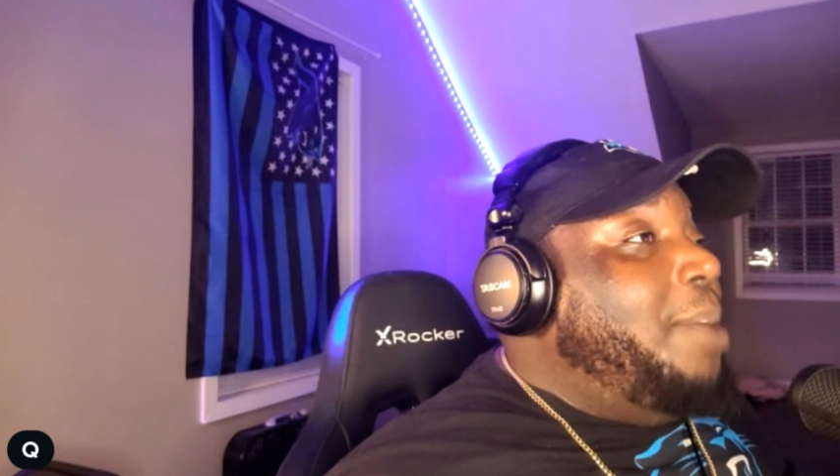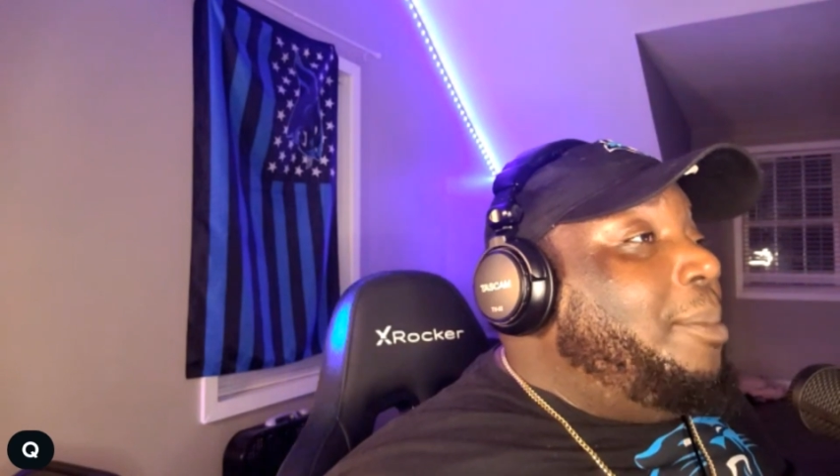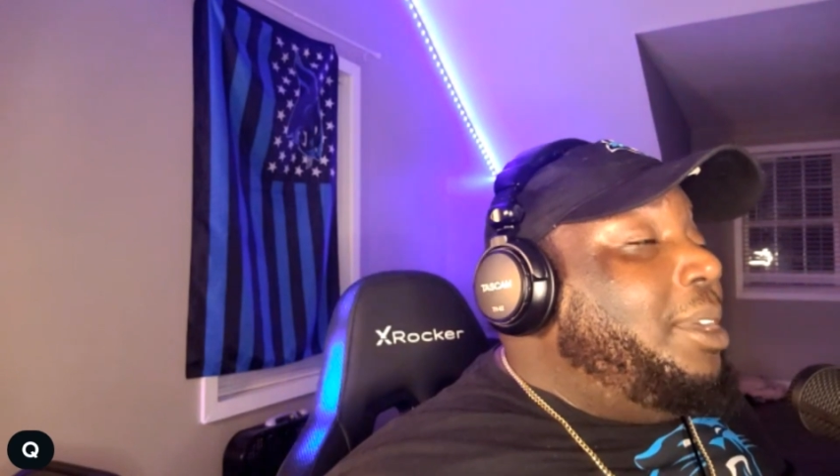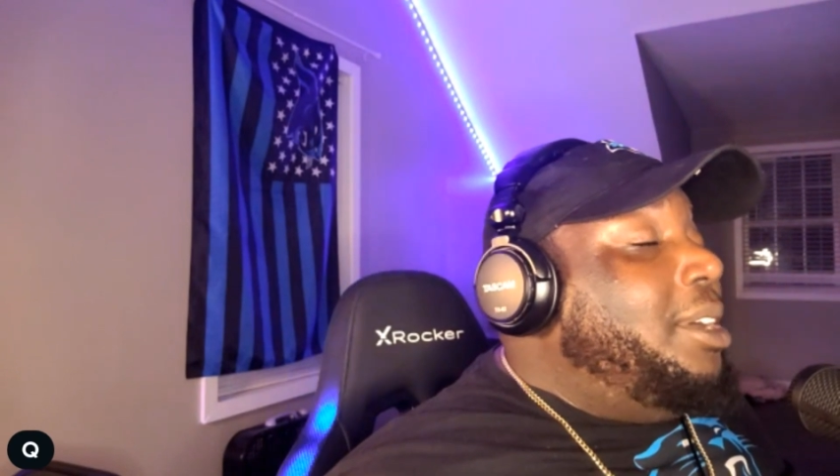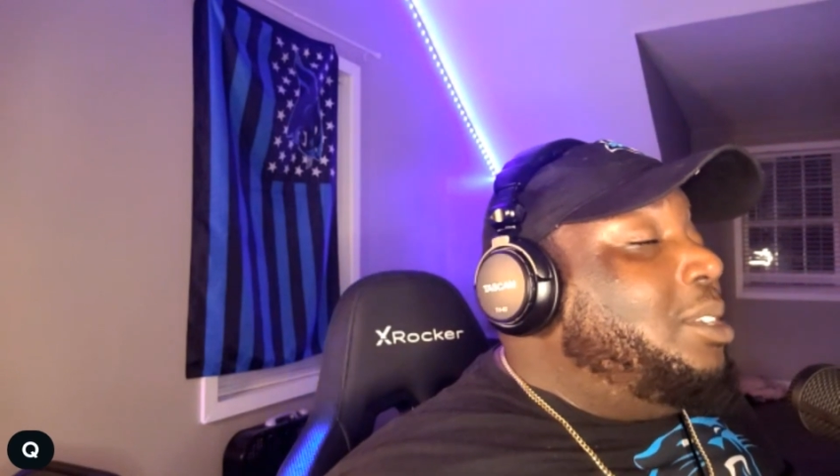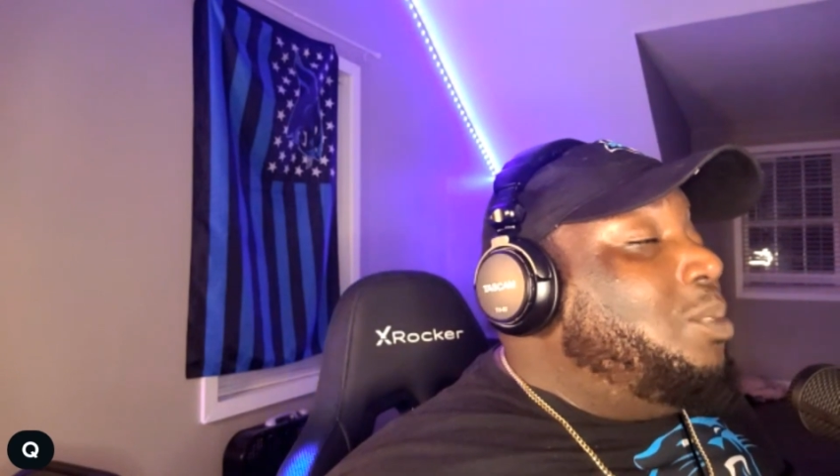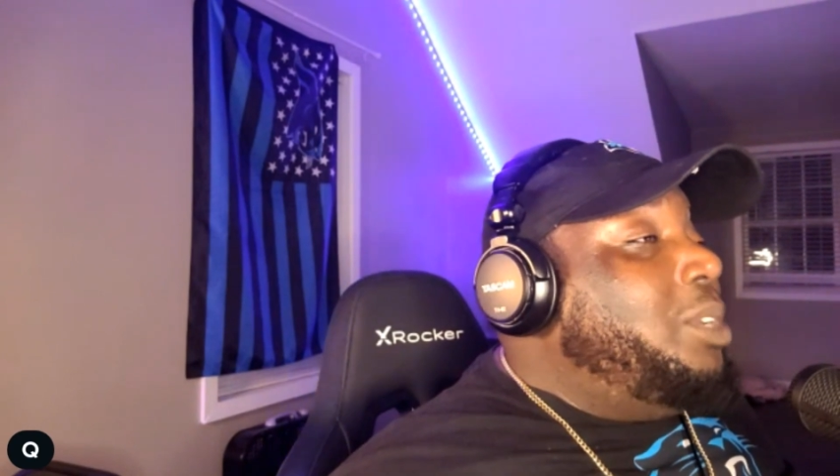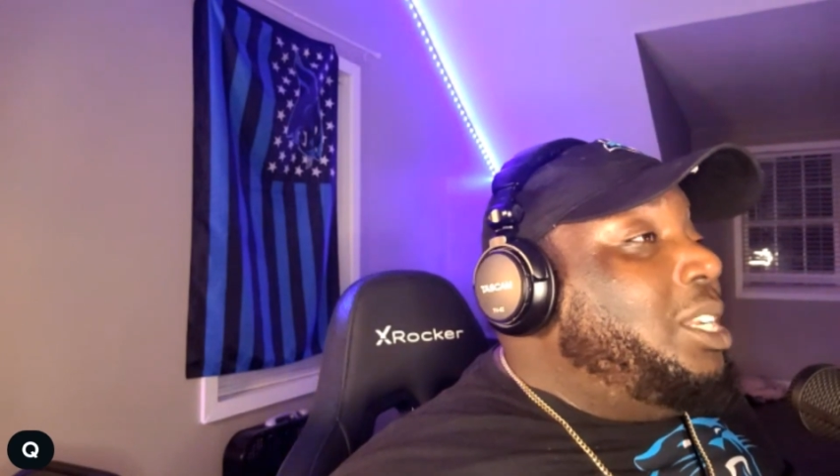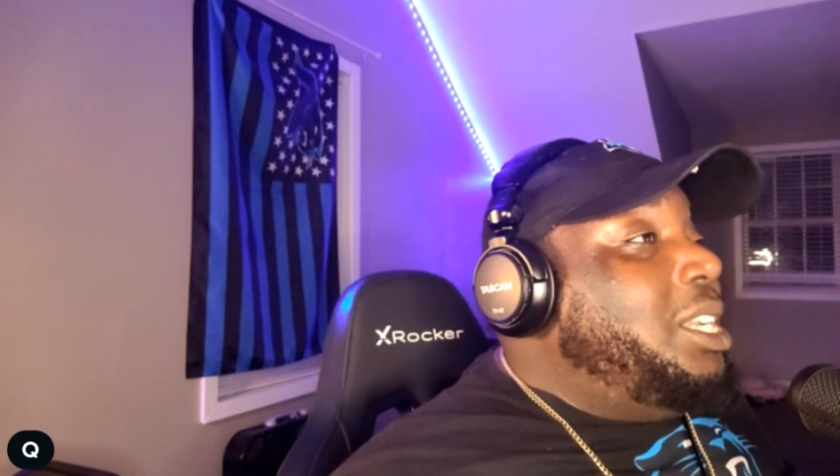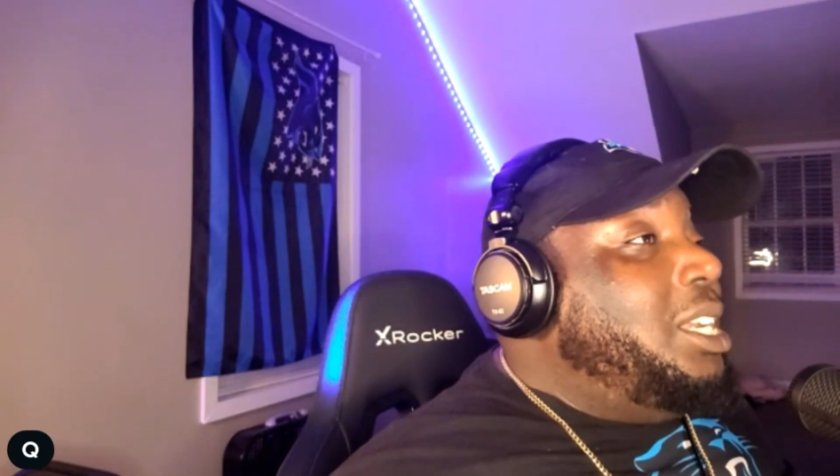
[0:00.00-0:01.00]
because we
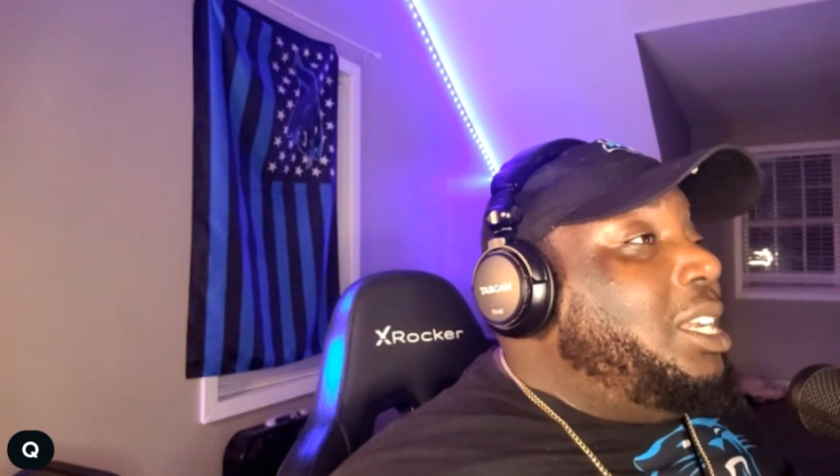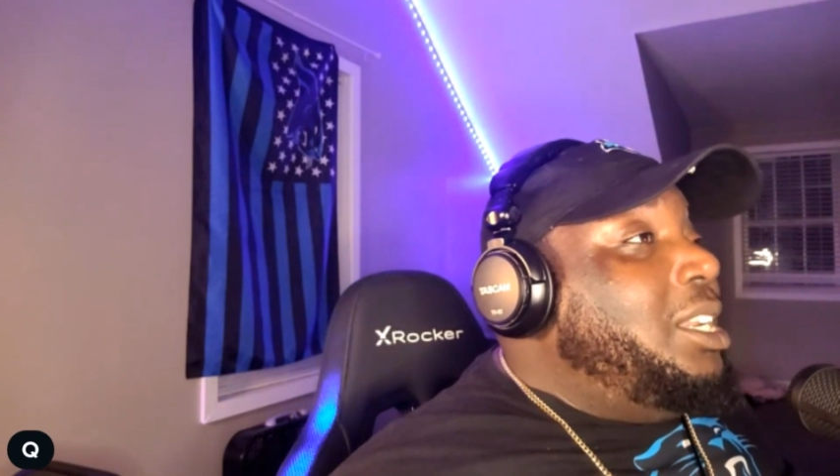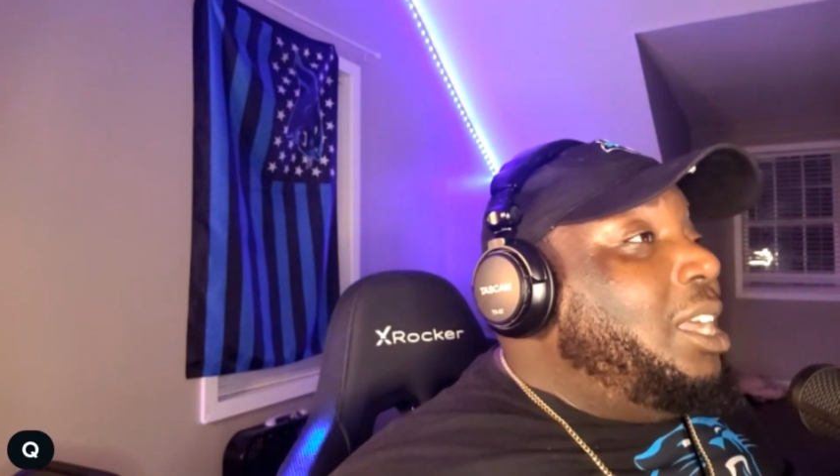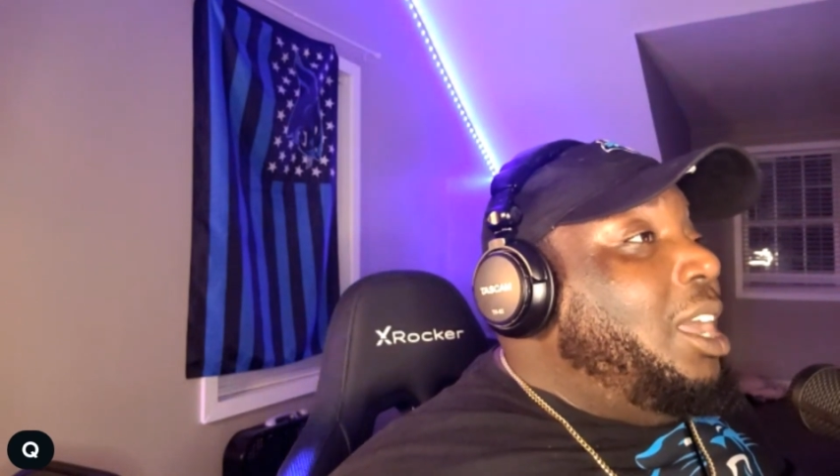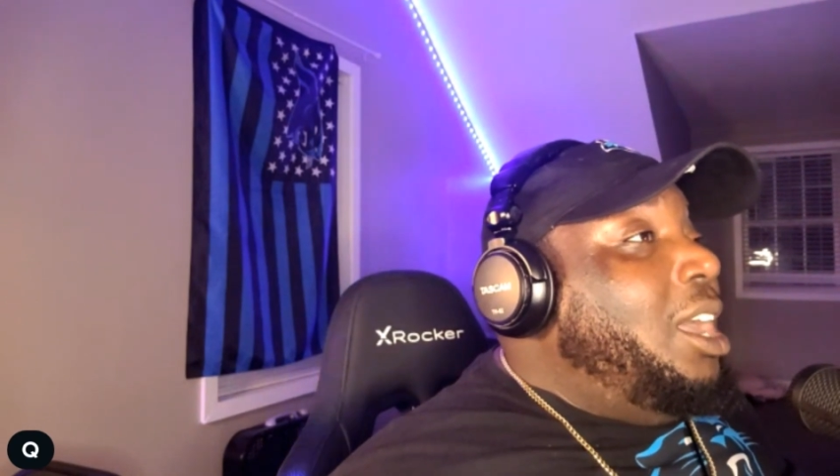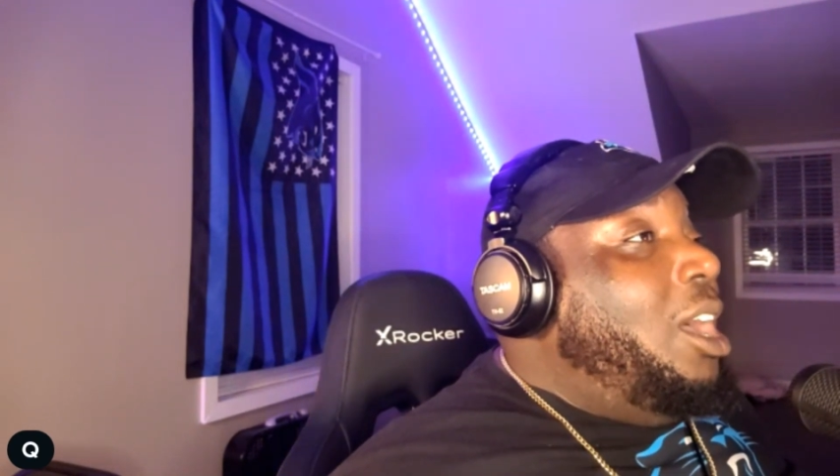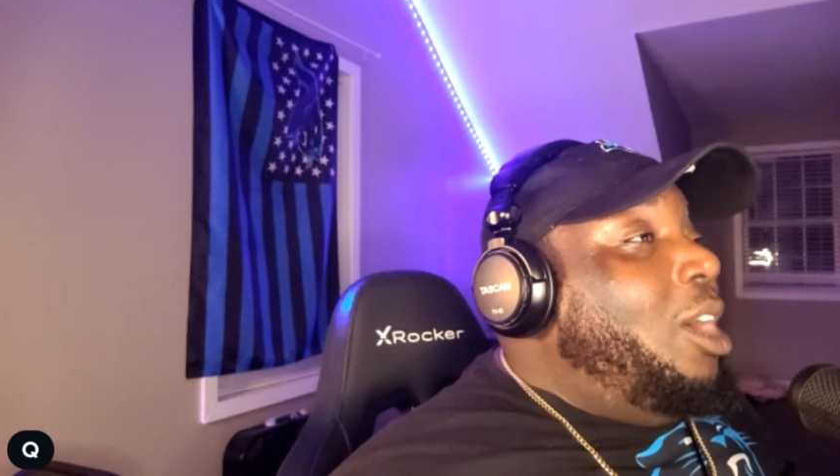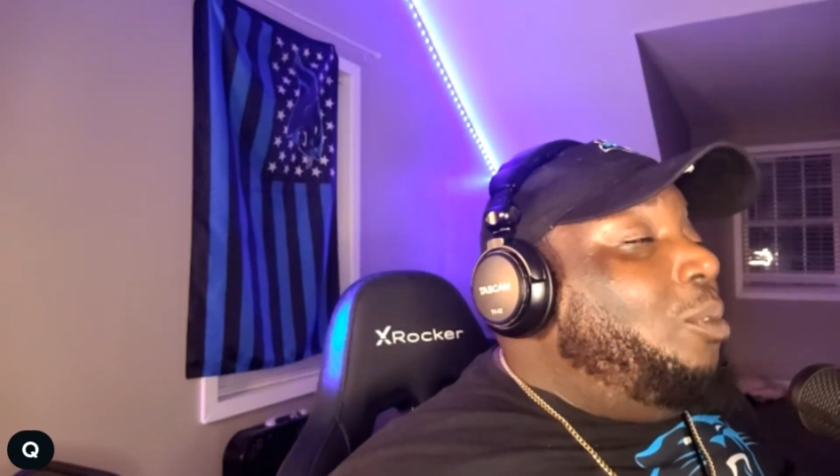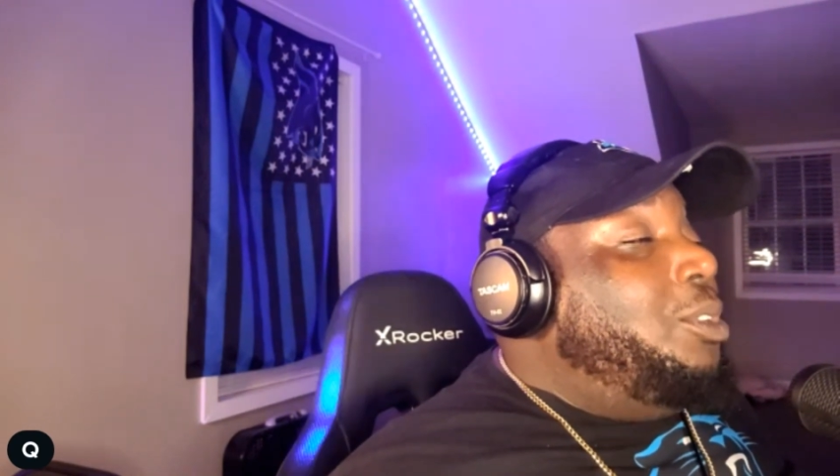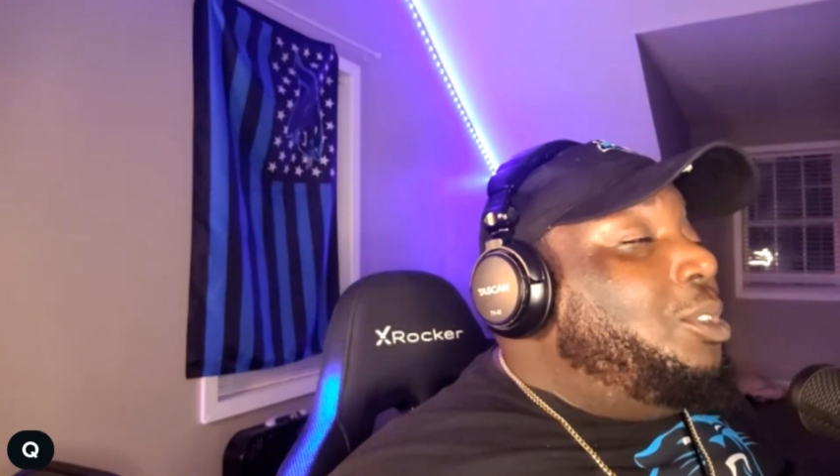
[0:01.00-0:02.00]
need a
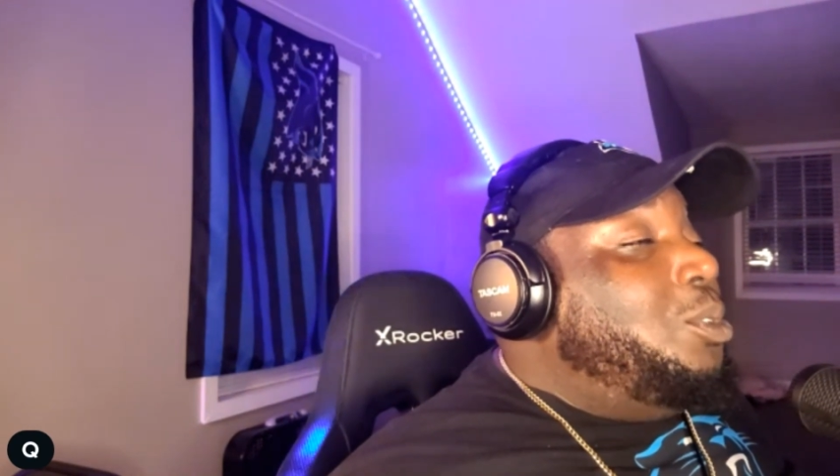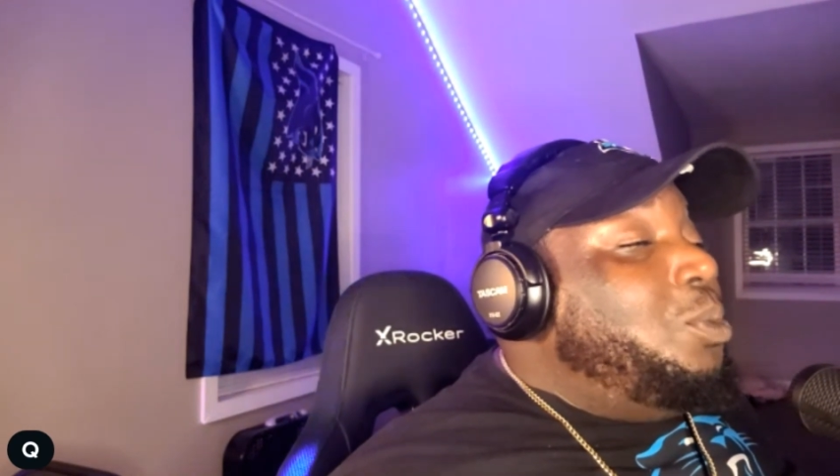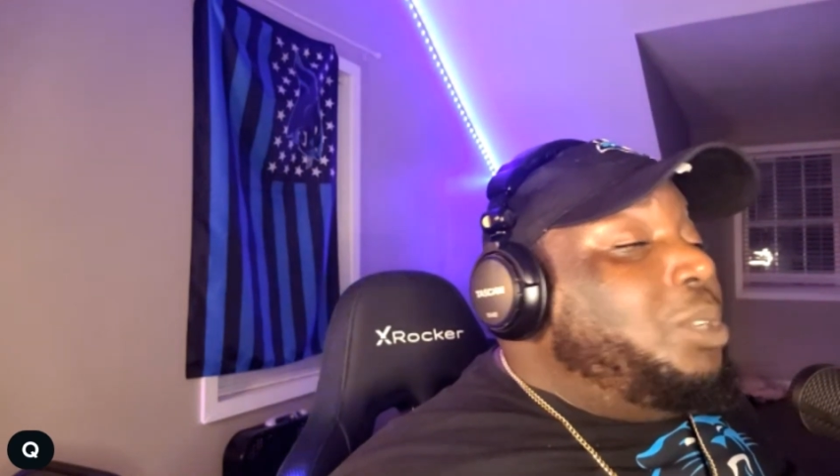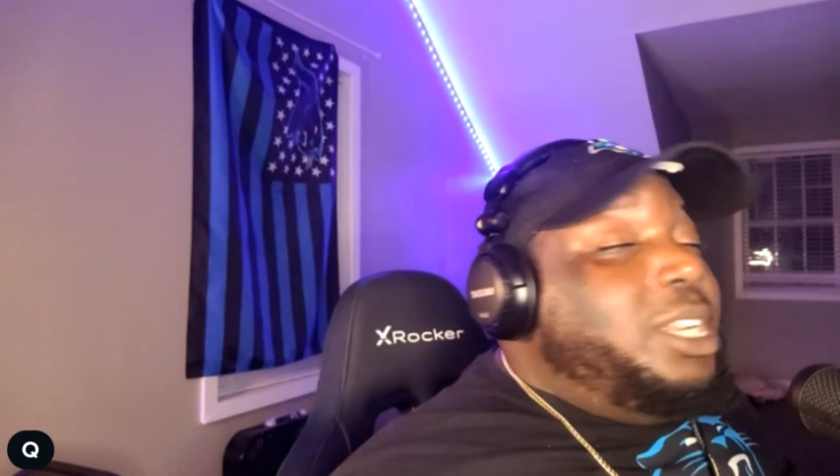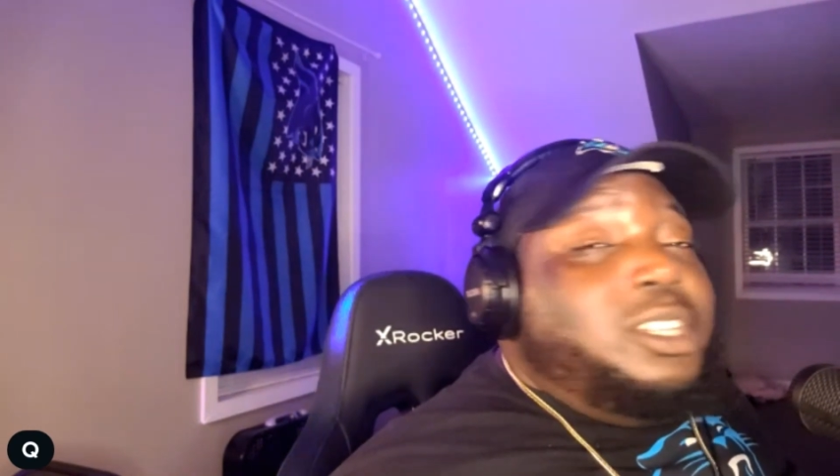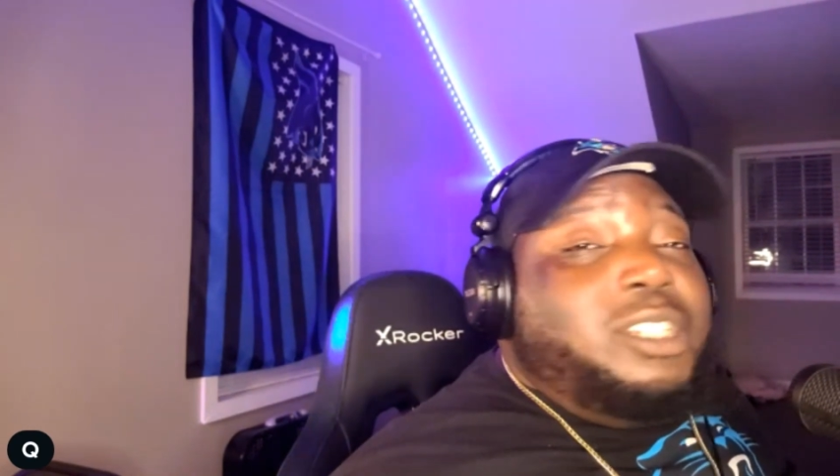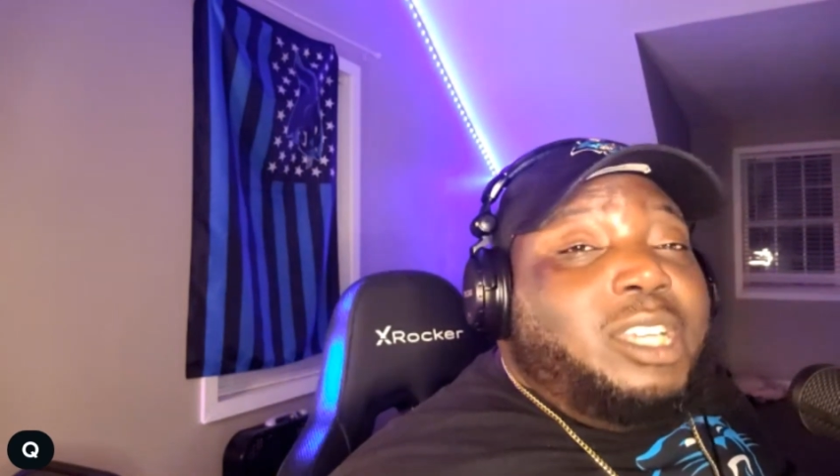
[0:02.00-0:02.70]
renewed energy,